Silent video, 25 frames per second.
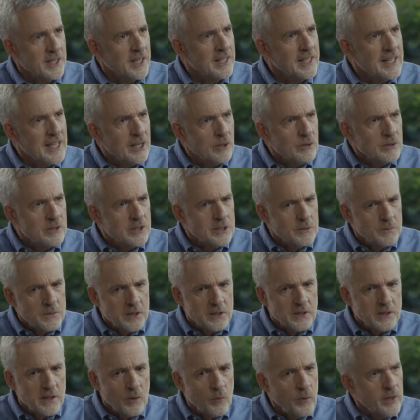It allows them
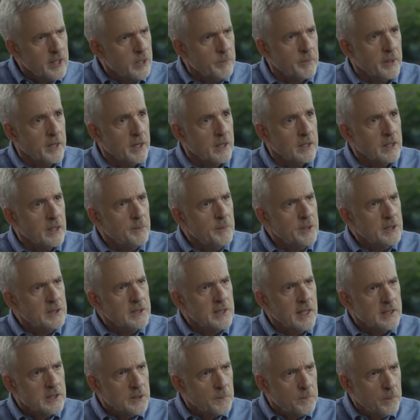to say, wait a minute,
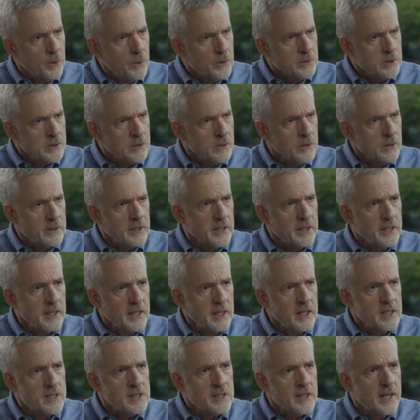as opposed to looking
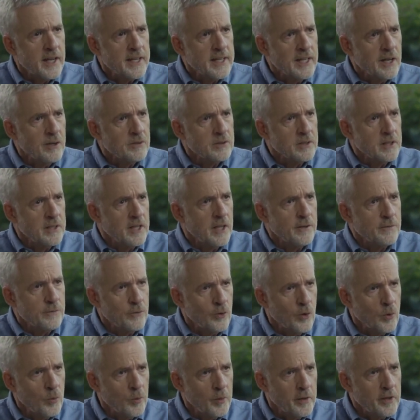inside out today
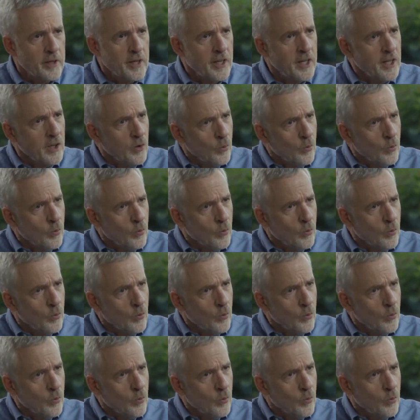forward,